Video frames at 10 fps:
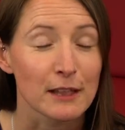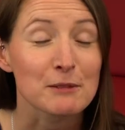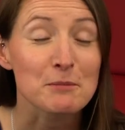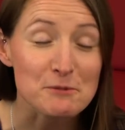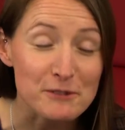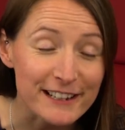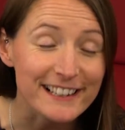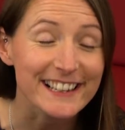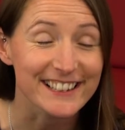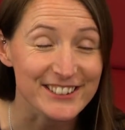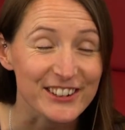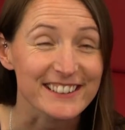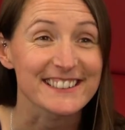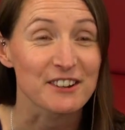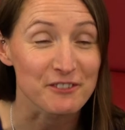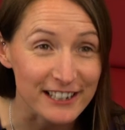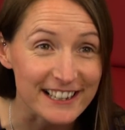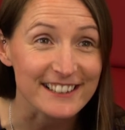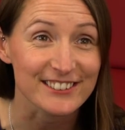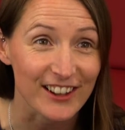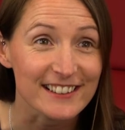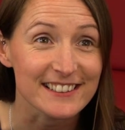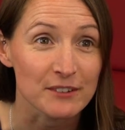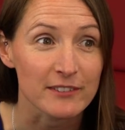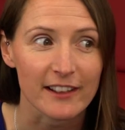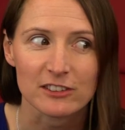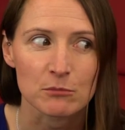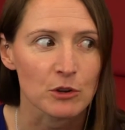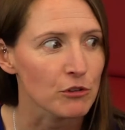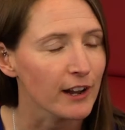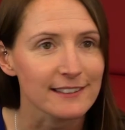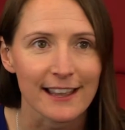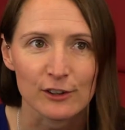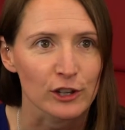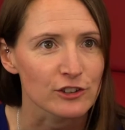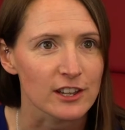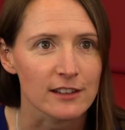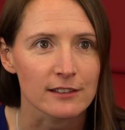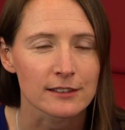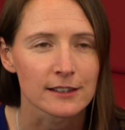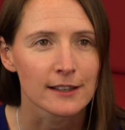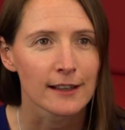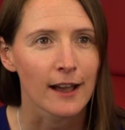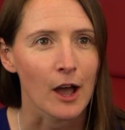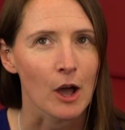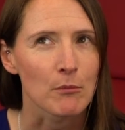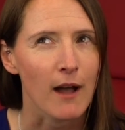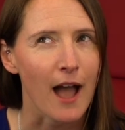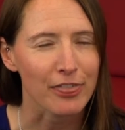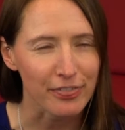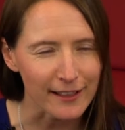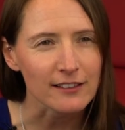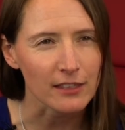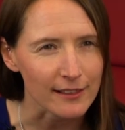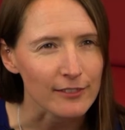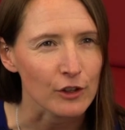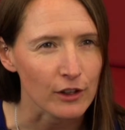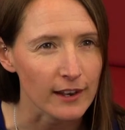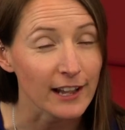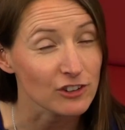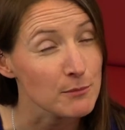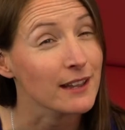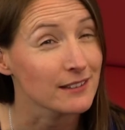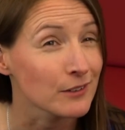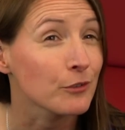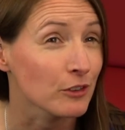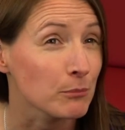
It's been really interesting, really exciting. We've had some great technologies um, and things I think that could actually make a difference